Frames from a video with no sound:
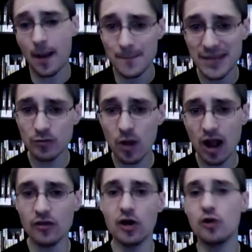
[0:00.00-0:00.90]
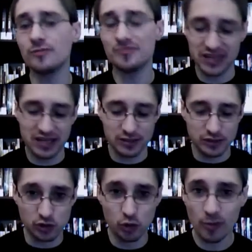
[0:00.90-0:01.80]
Meanwhile, though,
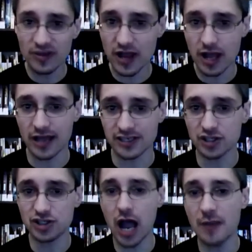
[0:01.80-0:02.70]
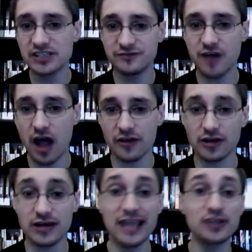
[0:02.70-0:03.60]
Zorba the Hutt, Jabba's
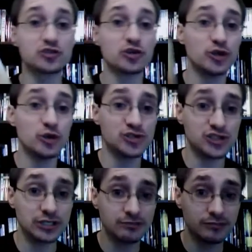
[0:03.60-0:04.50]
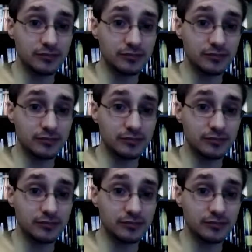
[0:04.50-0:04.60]
father, introduced